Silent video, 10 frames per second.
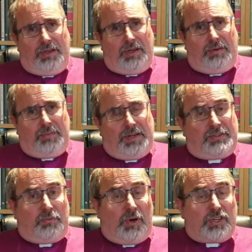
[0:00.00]
act
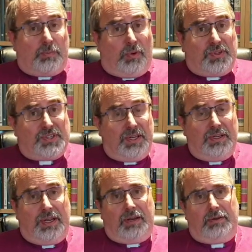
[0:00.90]
of worship on
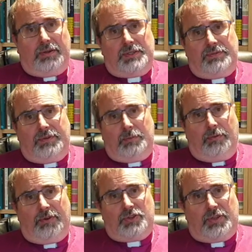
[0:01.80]
Sunday, because for the
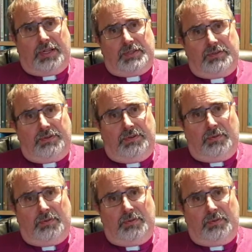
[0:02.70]
provincial act of